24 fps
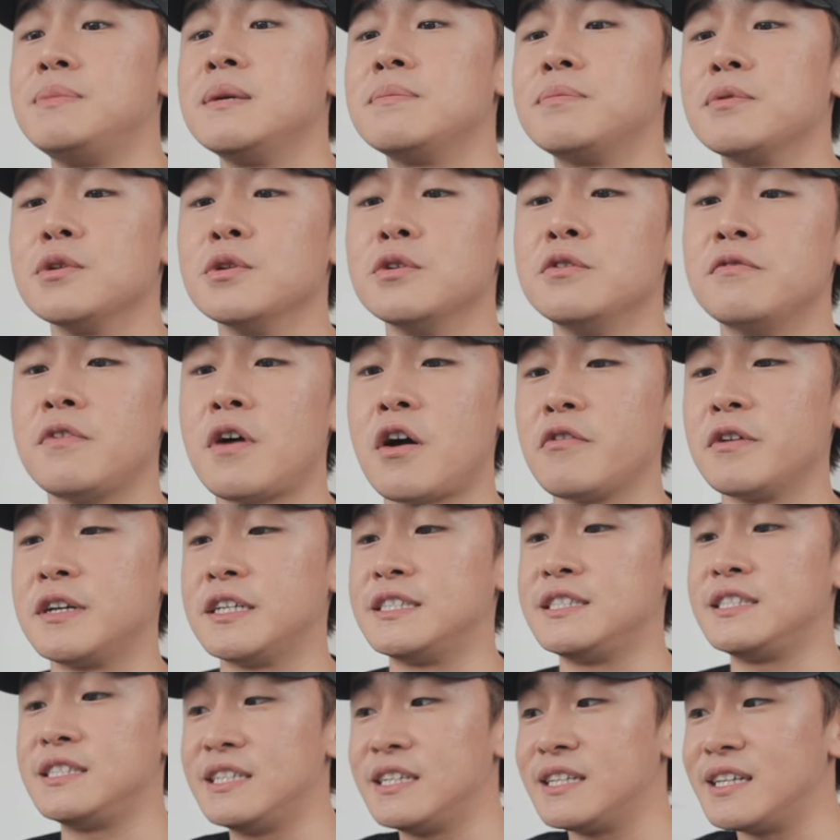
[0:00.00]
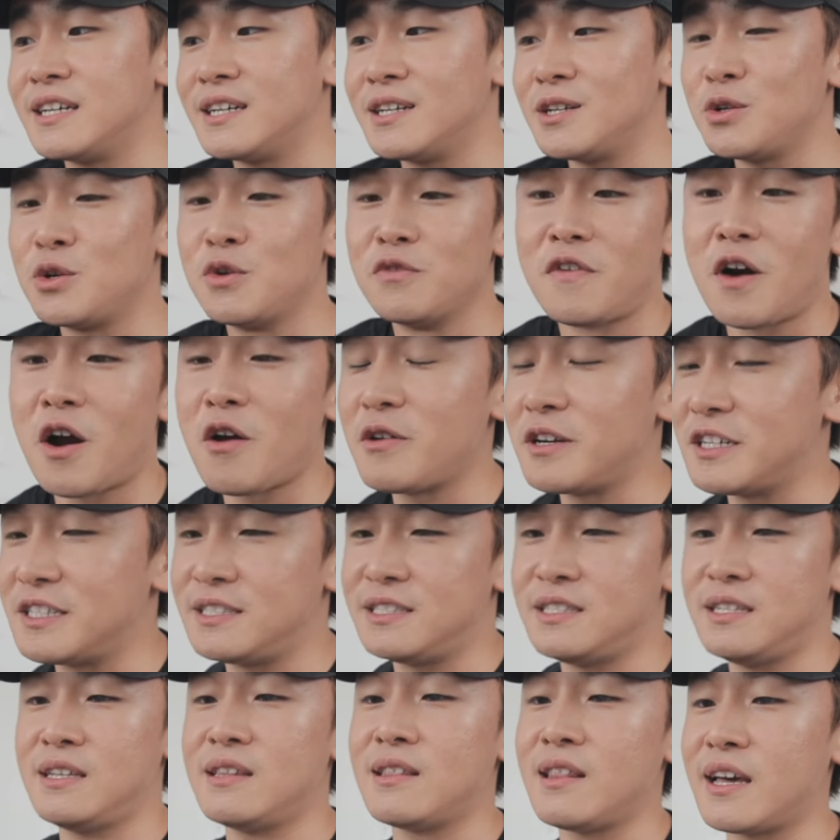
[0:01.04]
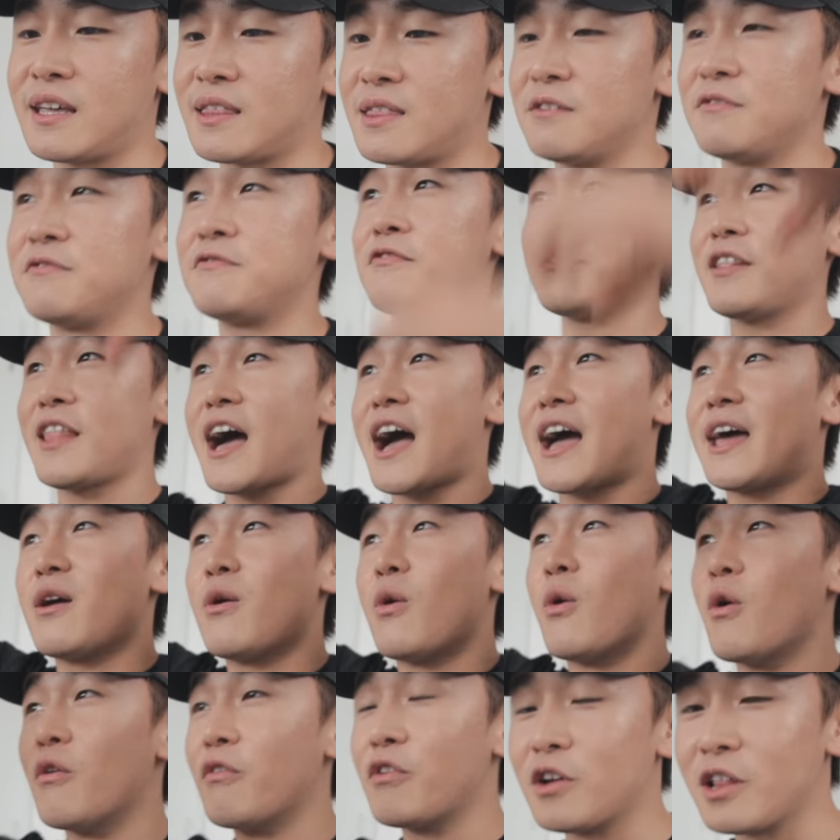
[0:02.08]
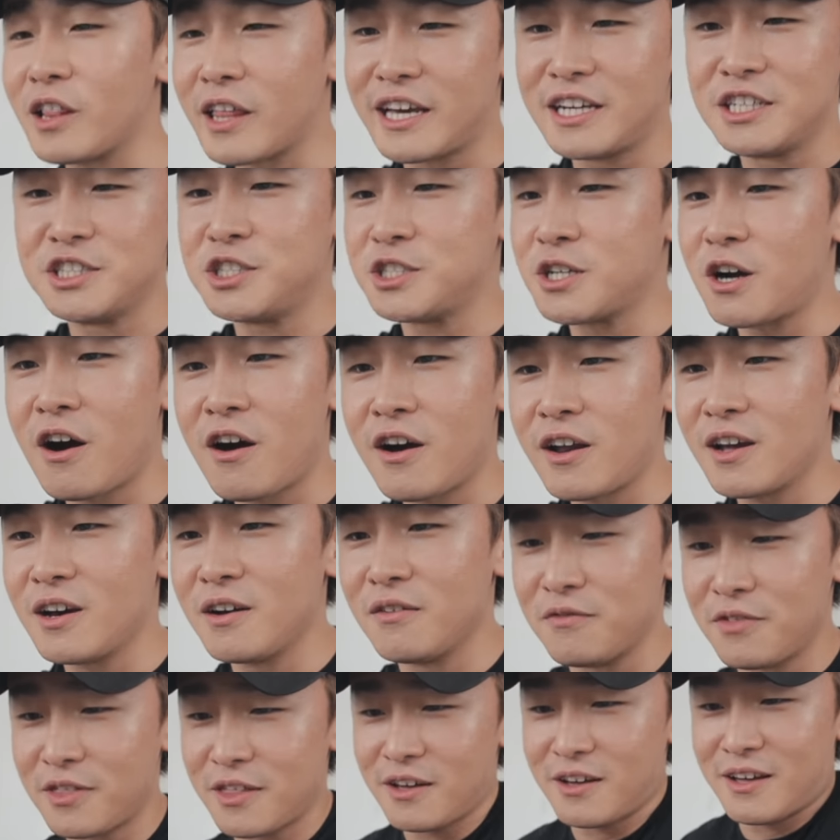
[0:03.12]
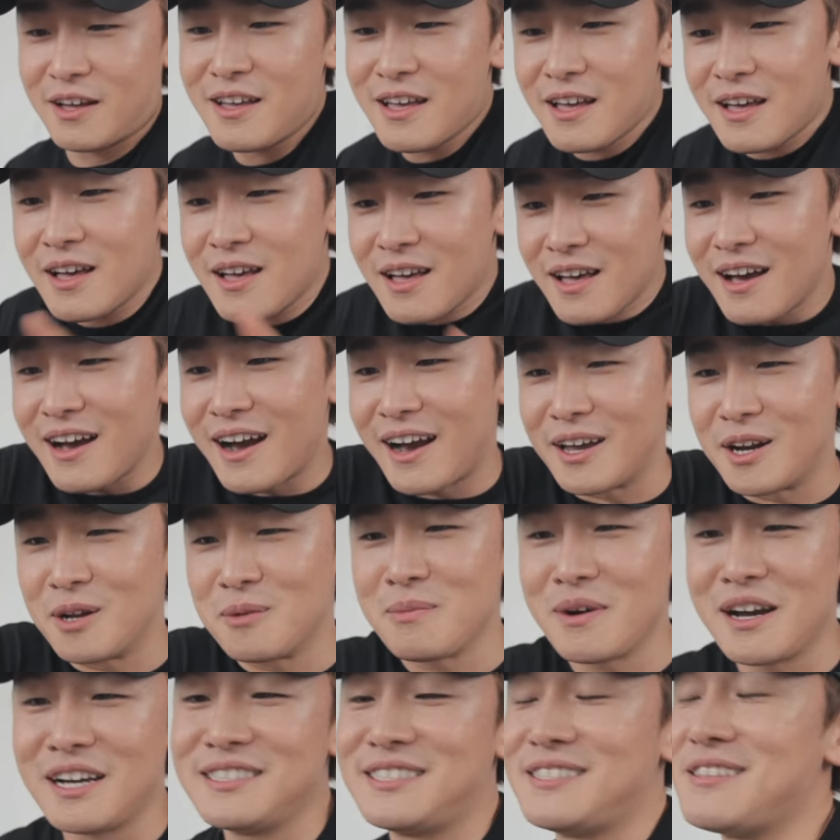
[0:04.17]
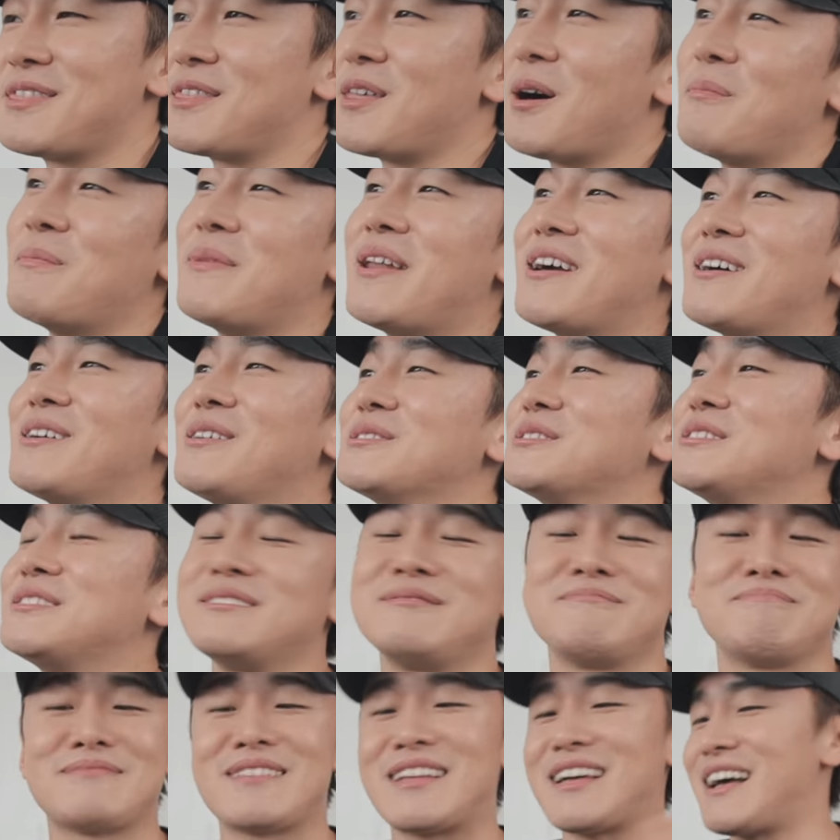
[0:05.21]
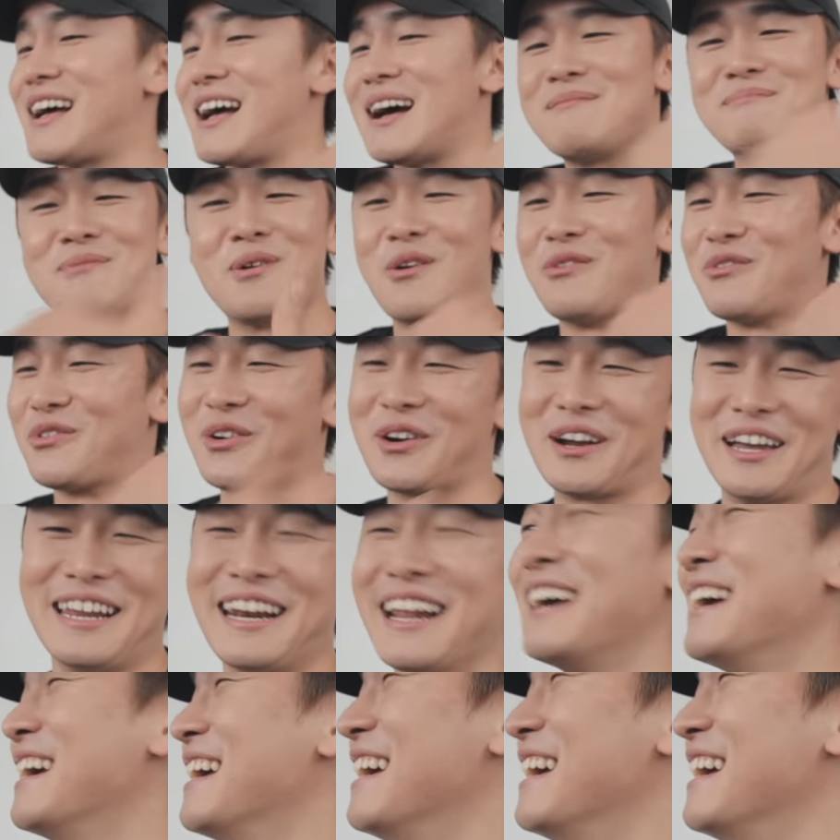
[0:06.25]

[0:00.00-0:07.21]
people who've already seen it, who've already seen like the flat overlay shot of the itemized thumbnails, I'm over it.